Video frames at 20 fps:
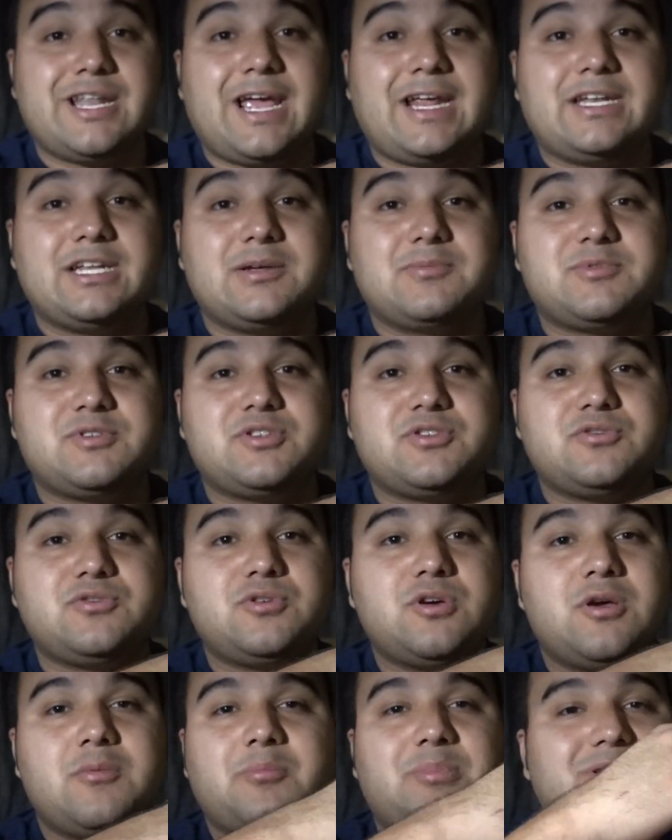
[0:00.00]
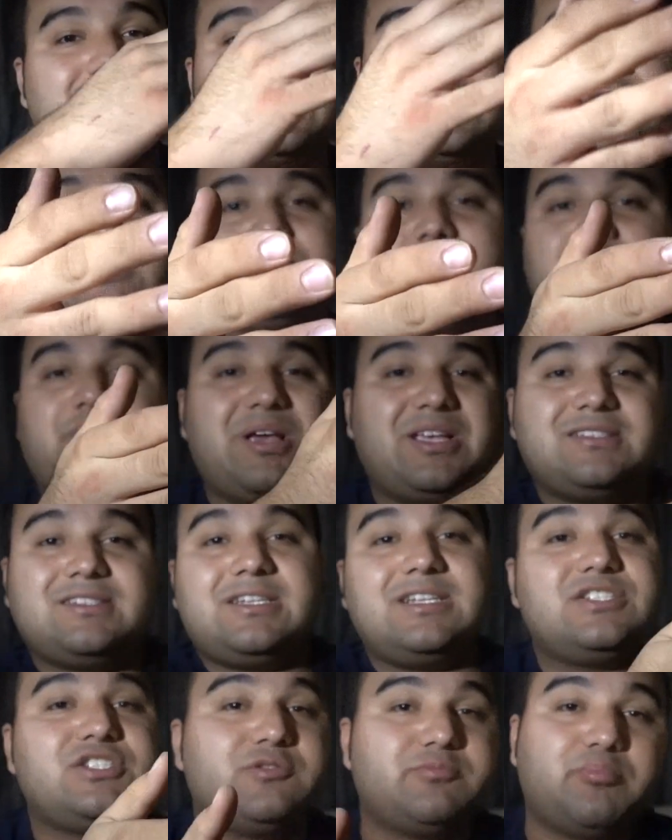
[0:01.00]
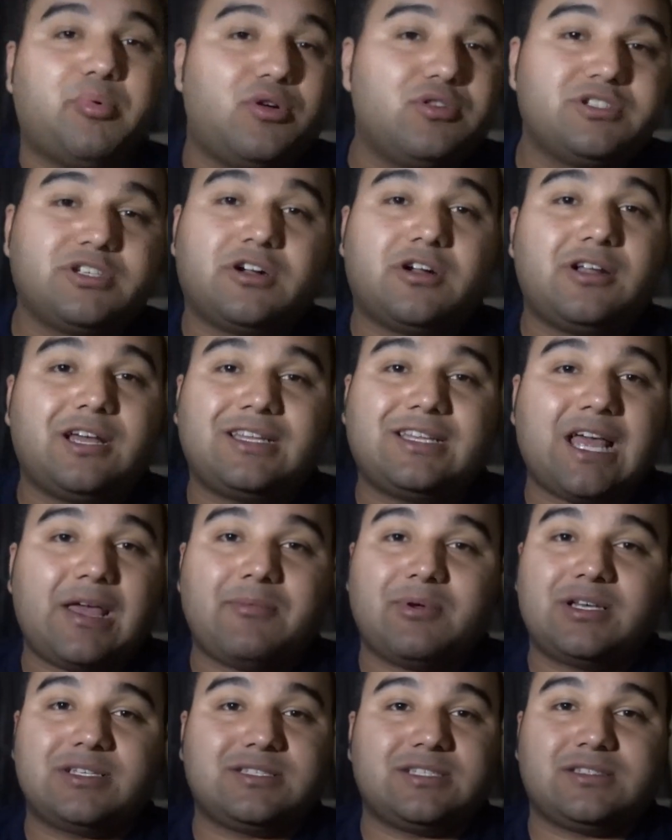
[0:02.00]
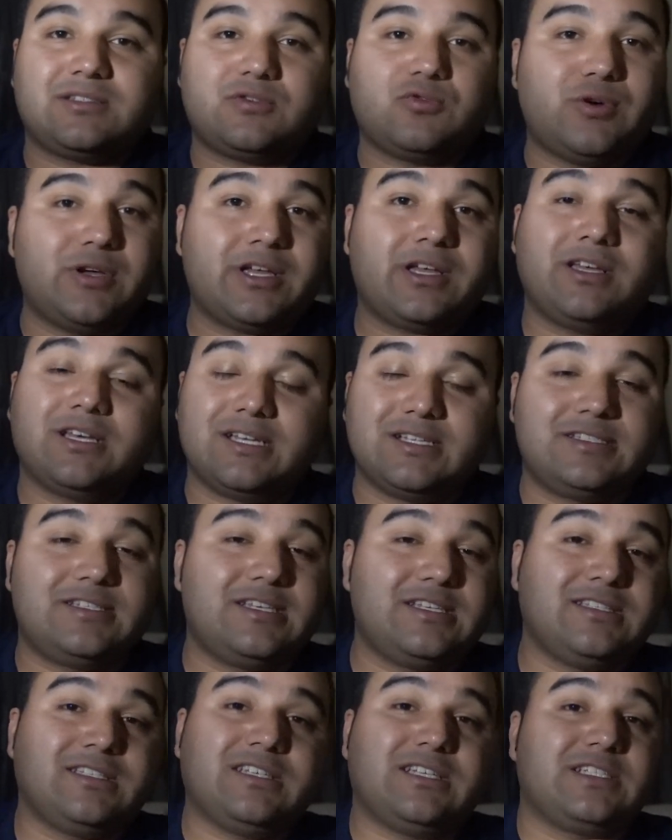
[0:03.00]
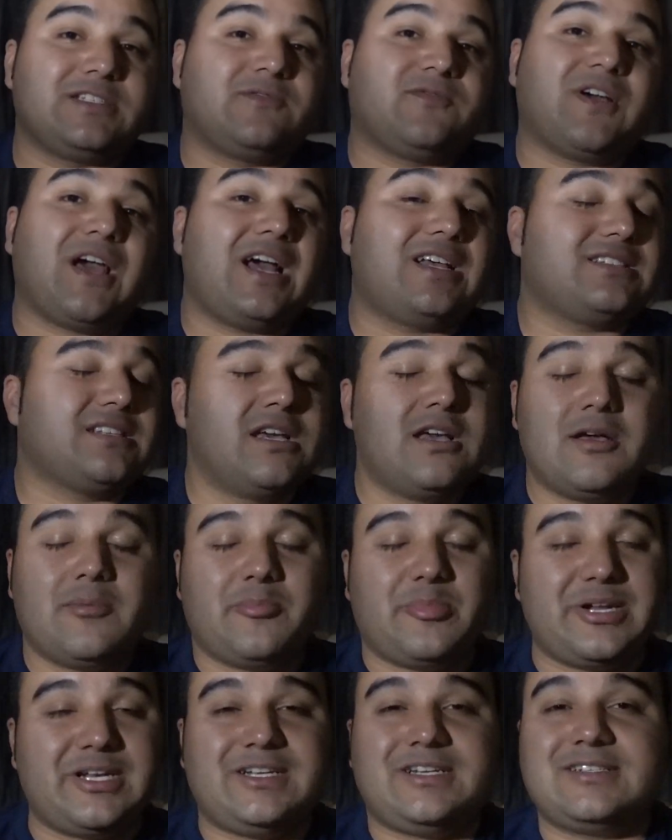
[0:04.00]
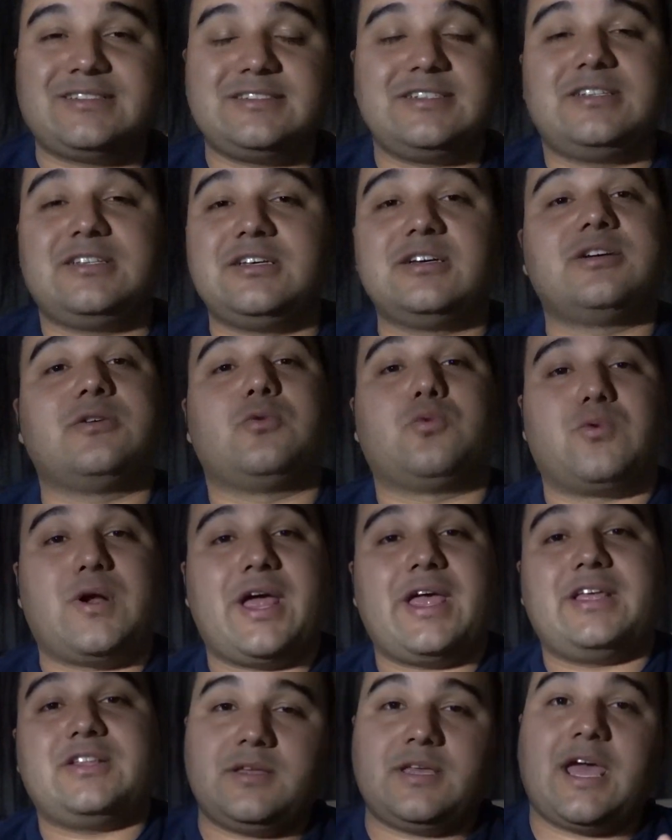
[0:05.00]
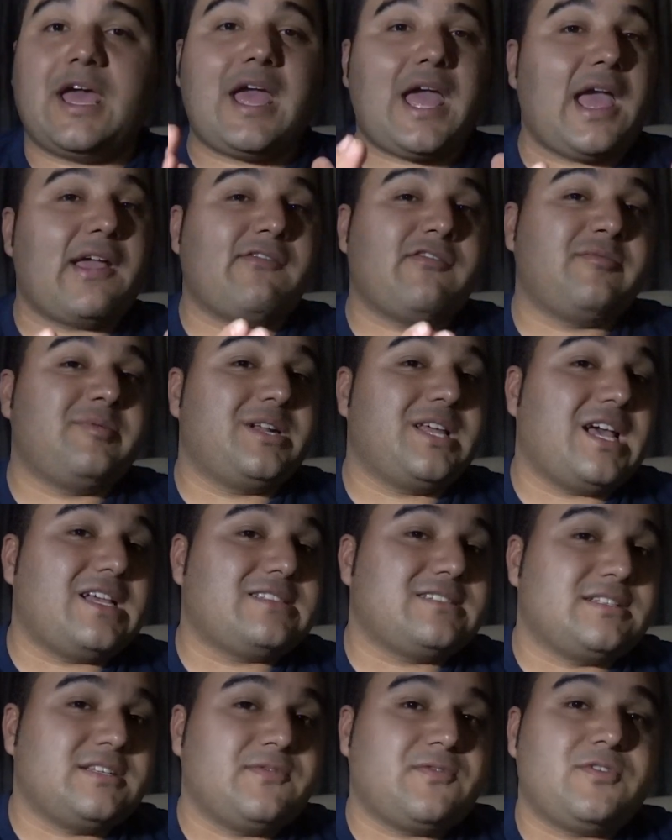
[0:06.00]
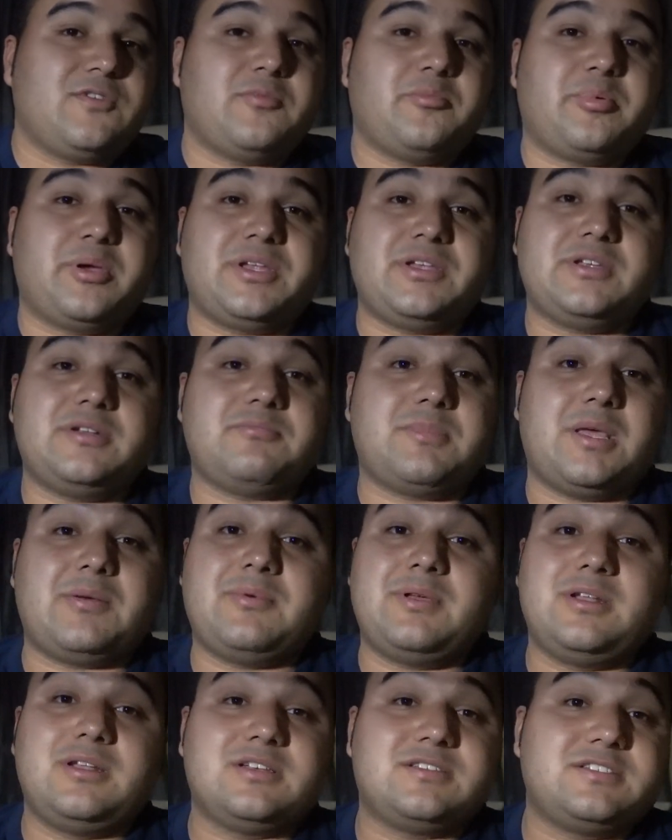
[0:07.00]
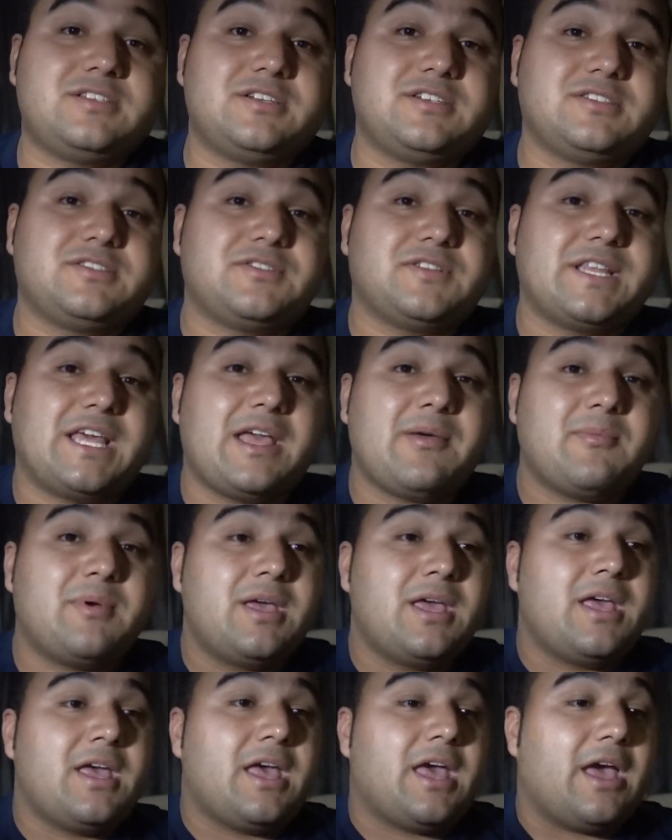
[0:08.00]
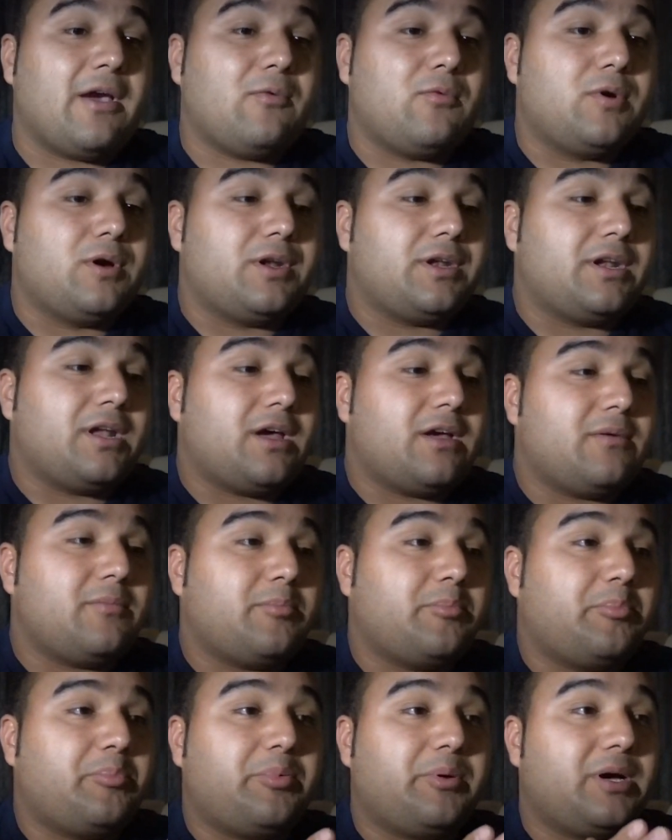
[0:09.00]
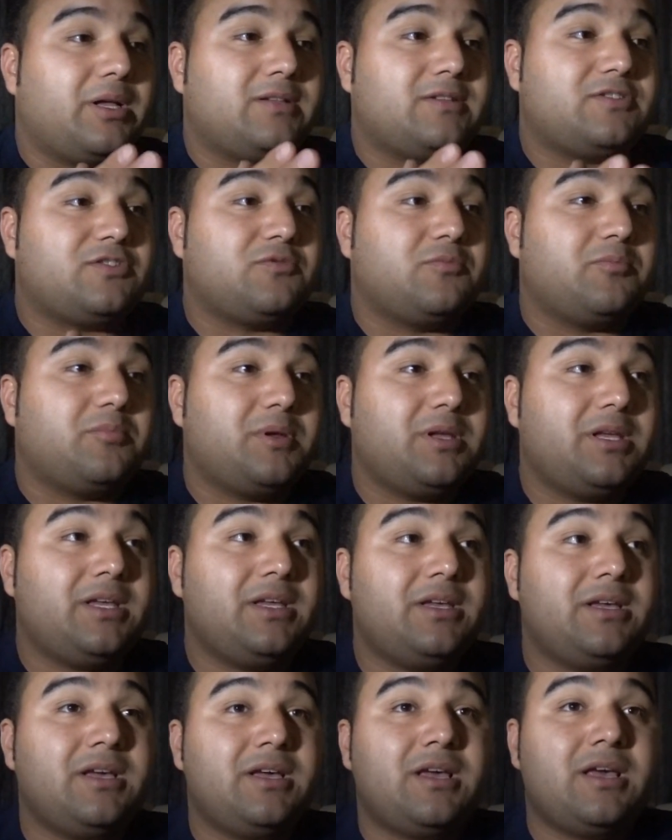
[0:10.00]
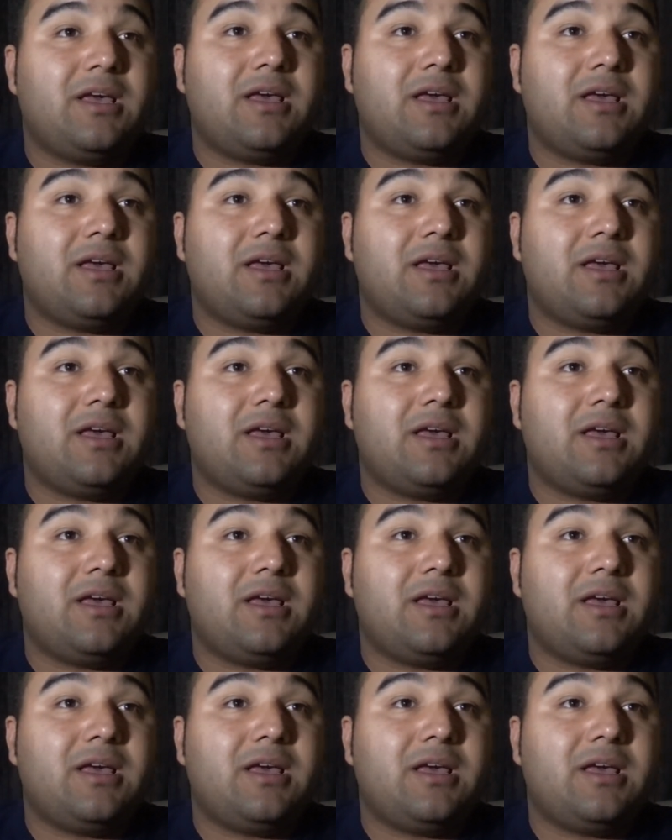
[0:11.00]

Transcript: line up to, but they just basically just bolt it on like that because it's quick, it's easy, it's fast, but it doesn't look right. Yeah, everybody has a different opinion. Maybe it looks good to them and whatnot, but to me,